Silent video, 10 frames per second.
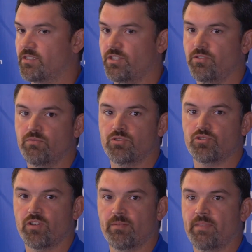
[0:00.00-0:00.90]
to
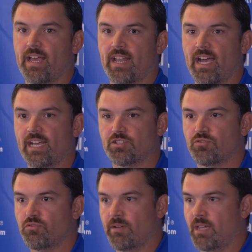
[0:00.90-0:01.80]
trim that high
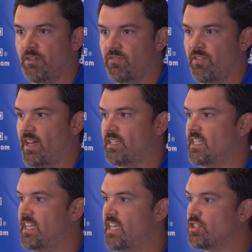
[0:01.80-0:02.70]
school baby fat,
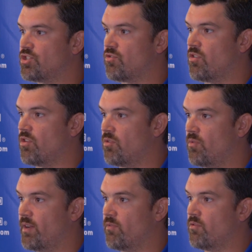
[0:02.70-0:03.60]
to get strong in the
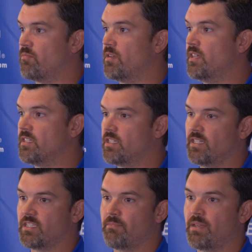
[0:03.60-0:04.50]
weight room,
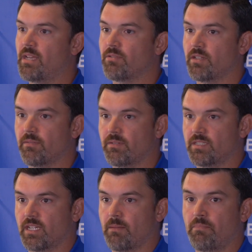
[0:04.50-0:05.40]
to be able
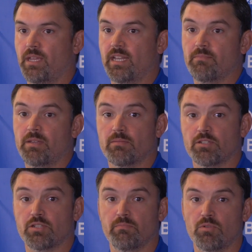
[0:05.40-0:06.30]
to compete, to be able
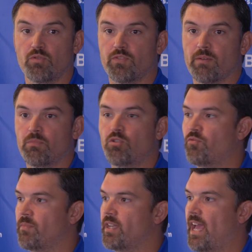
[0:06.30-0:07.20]
to move. The
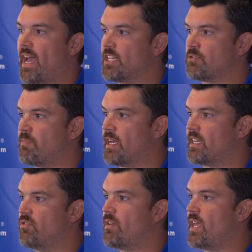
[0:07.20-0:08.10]
movement aspect,
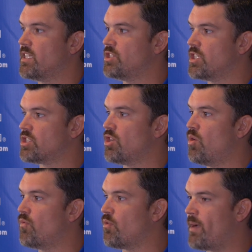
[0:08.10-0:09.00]
you can't just
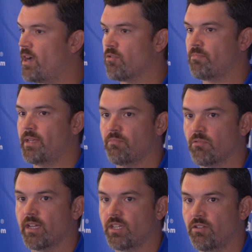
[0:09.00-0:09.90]
overpower
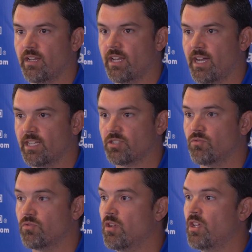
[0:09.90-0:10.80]
people like you did in high
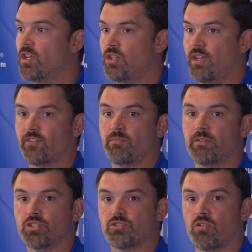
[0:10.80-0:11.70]
school. You have to
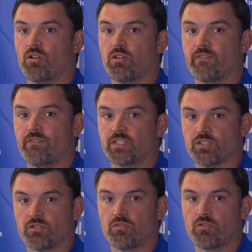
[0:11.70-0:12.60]
be strong,
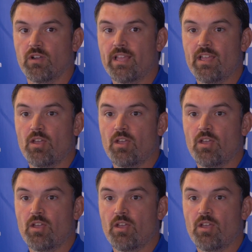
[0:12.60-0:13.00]
physical,